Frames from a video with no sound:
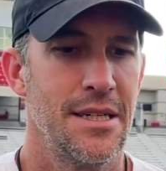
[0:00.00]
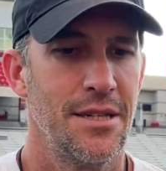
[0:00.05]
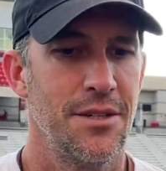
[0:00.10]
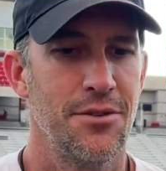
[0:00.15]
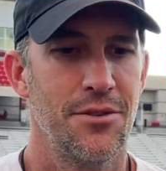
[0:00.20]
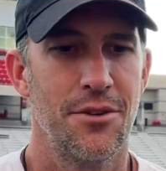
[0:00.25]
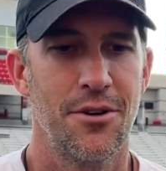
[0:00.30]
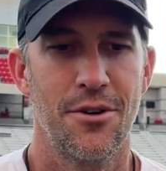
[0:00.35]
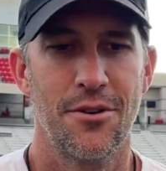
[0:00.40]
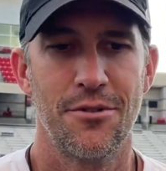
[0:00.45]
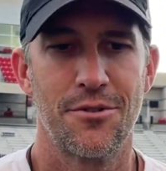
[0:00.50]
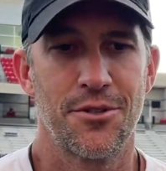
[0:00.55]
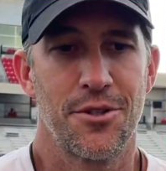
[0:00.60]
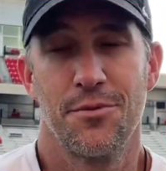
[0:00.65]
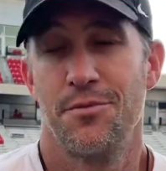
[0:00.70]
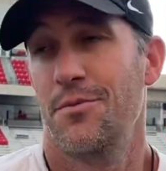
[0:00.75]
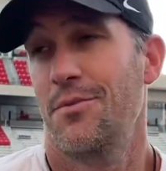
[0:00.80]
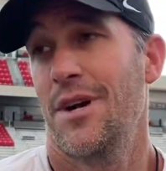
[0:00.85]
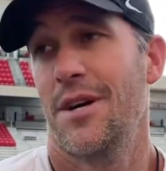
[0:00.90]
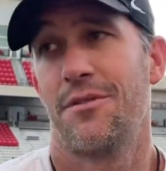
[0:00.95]
You know, it
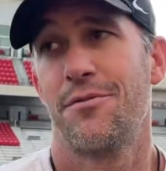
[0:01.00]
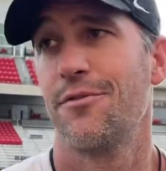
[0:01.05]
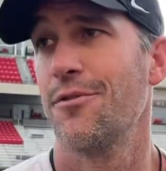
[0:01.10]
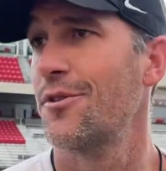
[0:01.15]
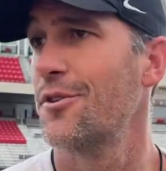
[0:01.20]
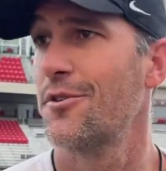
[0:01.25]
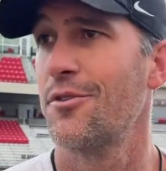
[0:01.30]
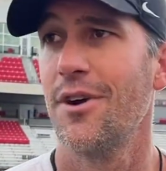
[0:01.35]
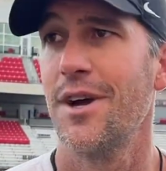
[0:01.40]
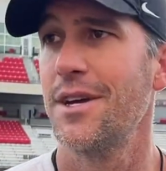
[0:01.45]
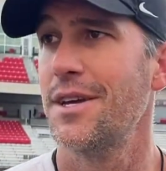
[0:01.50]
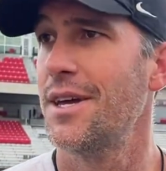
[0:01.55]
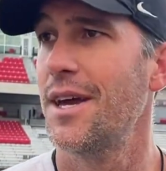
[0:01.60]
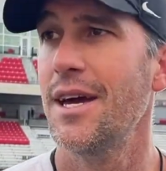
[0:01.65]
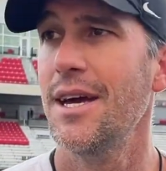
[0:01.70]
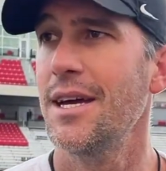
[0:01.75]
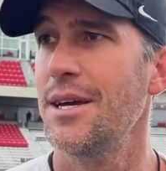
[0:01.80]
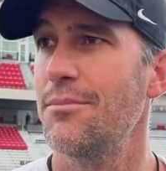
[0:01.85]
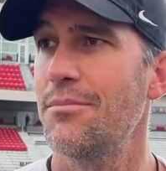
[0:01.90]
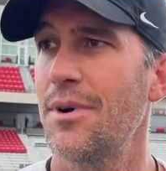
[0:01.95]
should make for a great
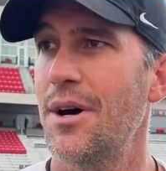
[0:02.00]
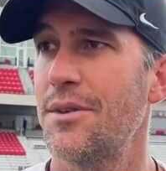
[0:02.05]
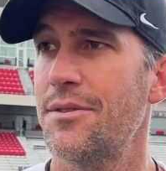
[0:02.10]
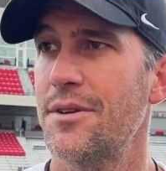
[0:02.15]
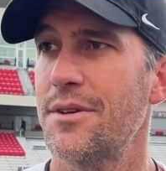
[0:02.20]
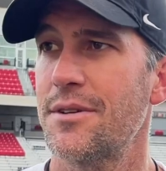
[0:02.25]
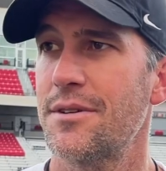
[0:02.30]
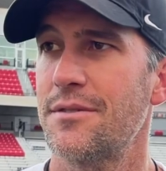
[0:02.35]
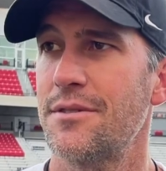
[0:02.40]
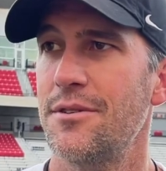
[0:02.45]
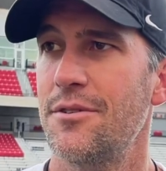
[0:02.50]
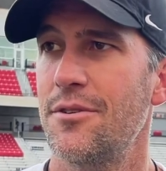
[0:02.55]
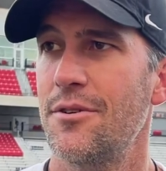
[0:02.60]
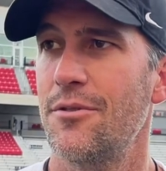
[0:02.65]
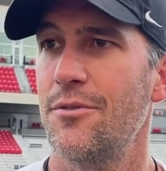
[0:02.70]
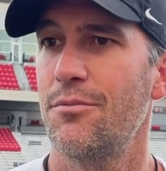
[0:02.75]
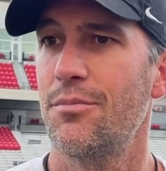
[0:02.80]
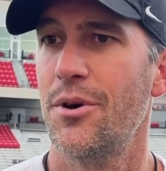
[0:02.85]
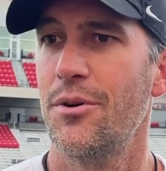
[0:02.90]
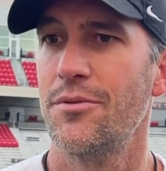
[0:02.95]
game. I think, you
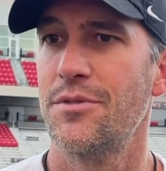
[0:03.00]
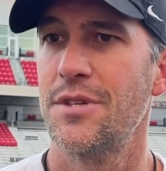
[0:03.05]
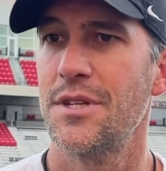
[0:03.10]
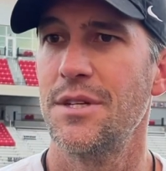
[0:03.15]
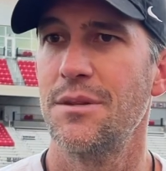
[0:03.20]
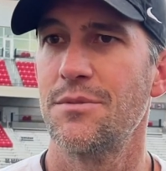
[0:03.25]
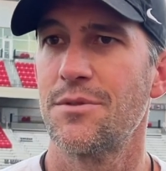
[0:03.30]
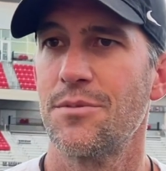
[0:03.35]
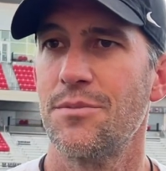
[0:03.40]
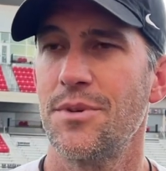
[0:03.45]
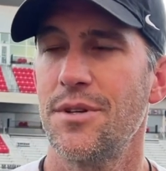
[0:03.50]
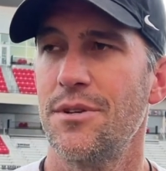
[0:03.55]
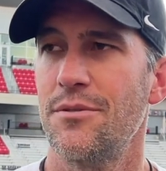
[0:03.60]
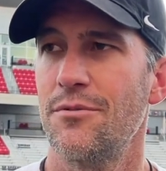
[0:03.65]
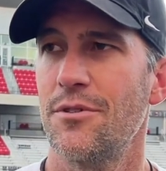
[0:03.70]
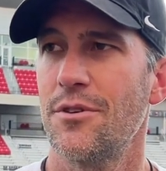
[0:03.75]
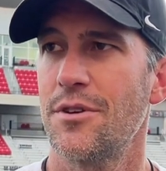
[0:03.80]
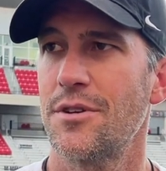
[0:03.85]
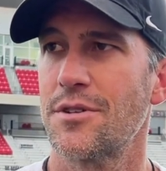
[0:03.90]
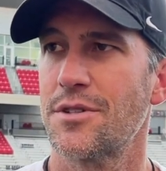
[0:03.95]
know, both teams will be
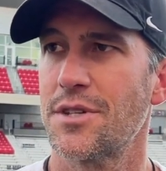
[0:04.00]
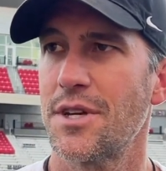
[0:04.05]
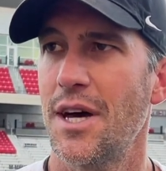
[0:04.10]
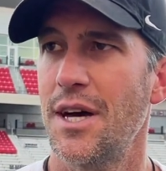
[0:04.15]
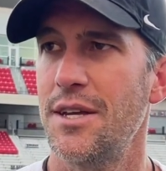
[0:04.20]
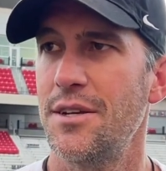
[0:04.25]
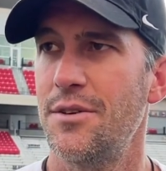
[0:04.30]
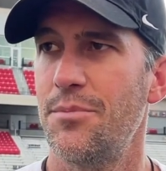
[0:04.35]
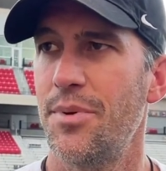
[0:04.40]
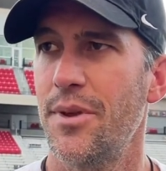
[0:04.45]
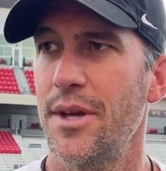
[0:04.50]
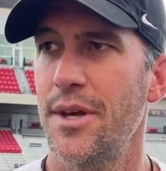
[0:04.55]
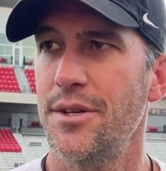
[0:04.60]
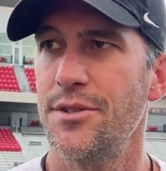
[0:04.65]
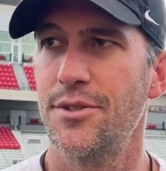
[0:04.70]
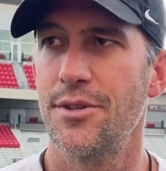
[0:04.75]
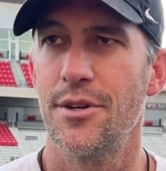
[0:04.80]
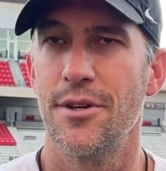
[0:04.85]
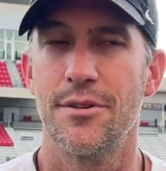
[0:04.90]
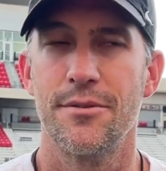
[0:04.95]
really excited to play
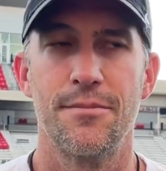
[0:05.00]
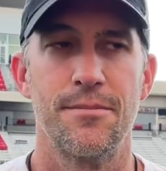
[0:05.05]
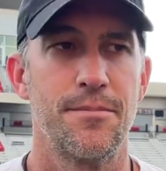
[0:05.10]
each other.